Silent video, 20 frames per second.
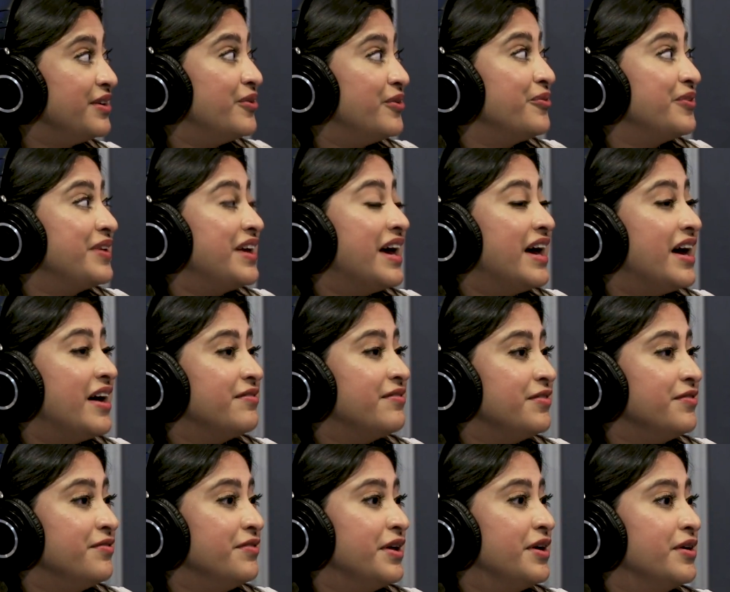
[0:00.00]
and only half
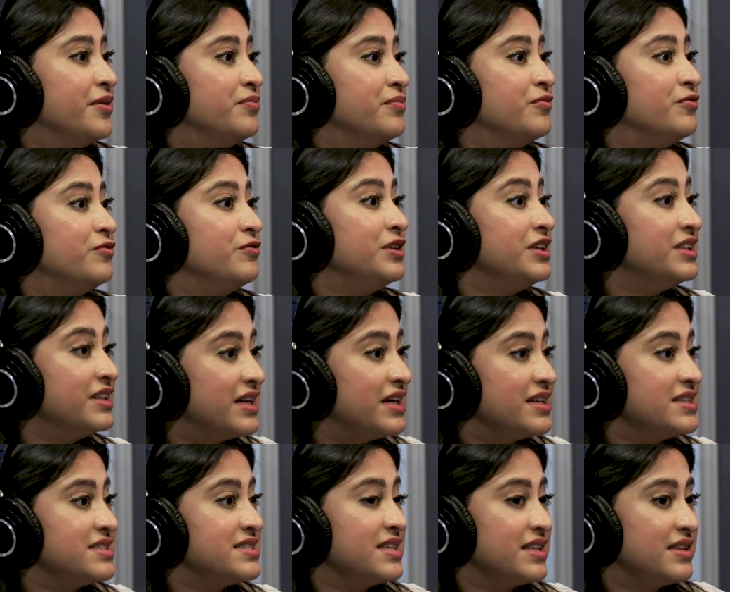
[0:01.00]
of them
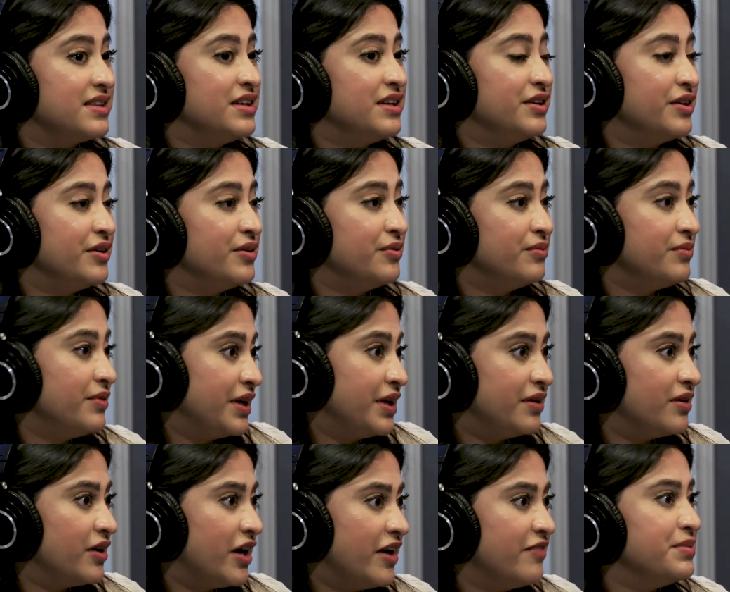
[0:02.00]
realize that they know,
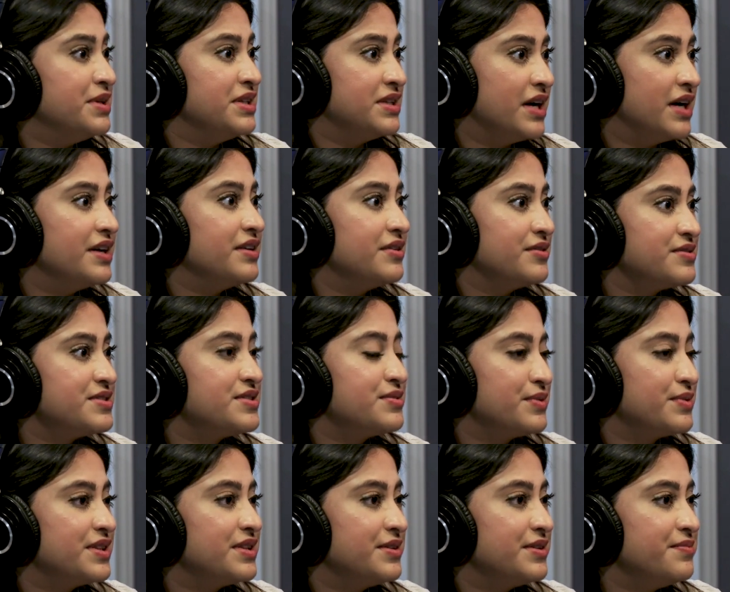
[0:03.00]
like have been diagnosed
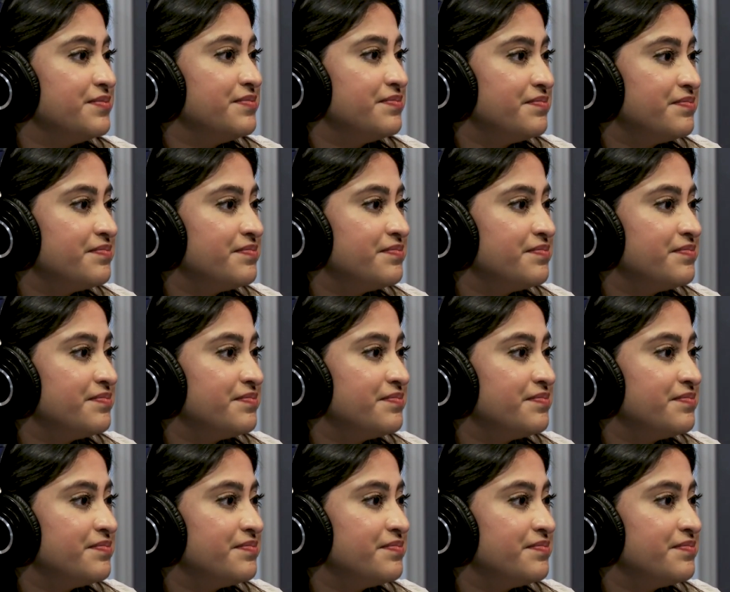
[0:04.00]
with it.